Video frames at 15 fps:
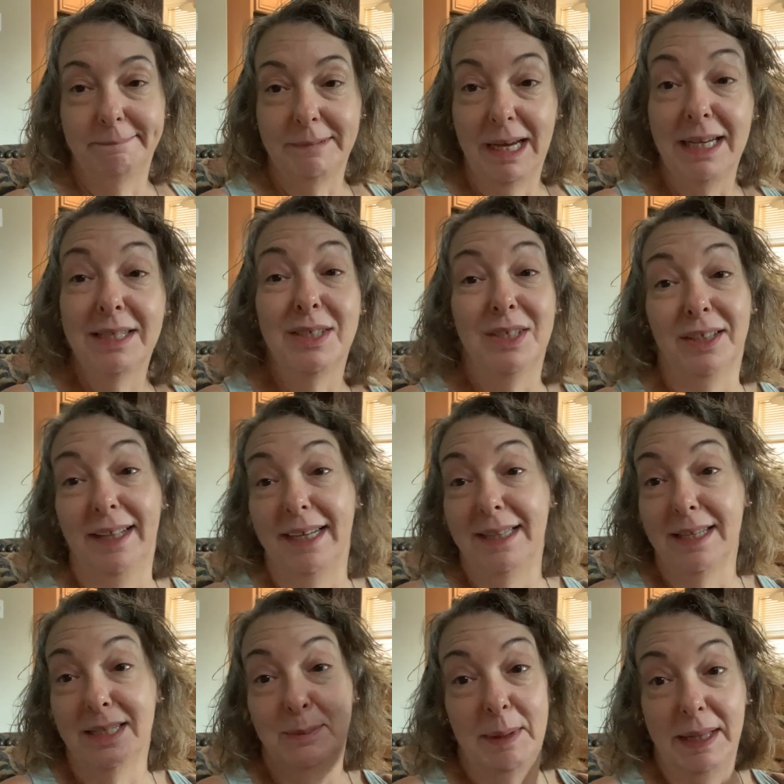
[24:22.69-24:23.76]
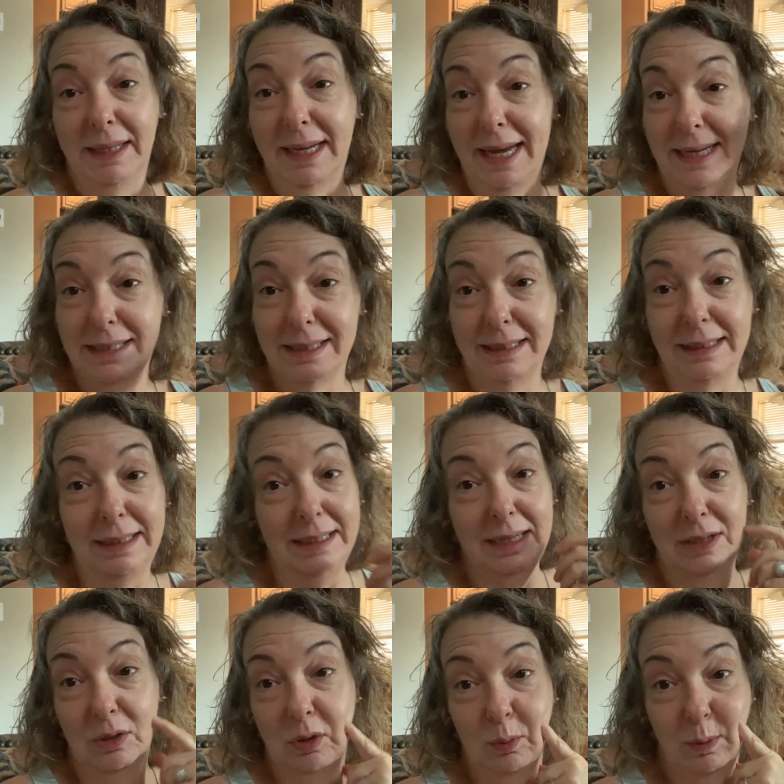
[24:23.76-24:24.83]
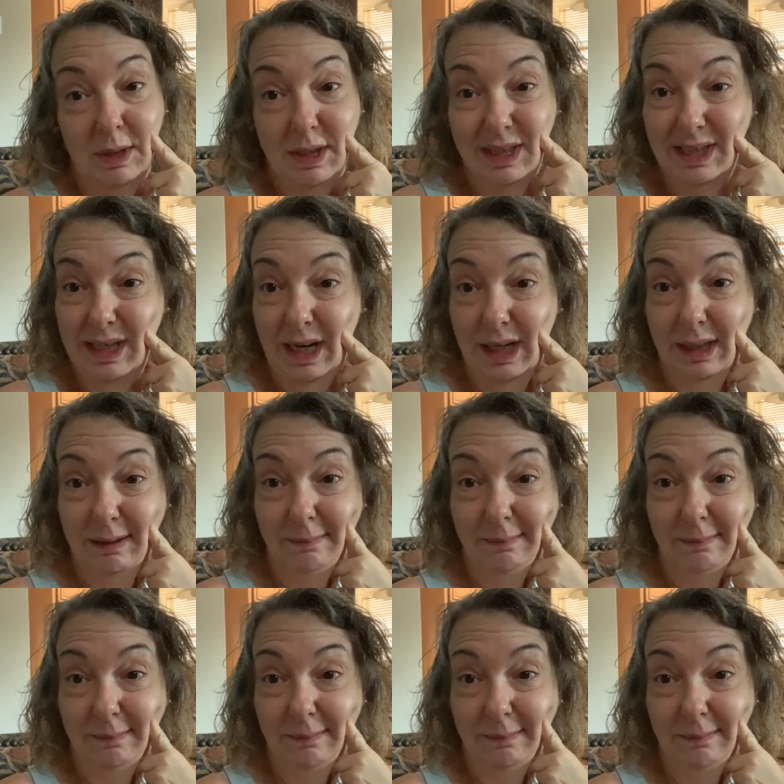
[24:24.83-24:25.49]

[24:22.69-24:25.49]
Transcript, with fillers: I still like the smell of gasoline. I don't know what to say.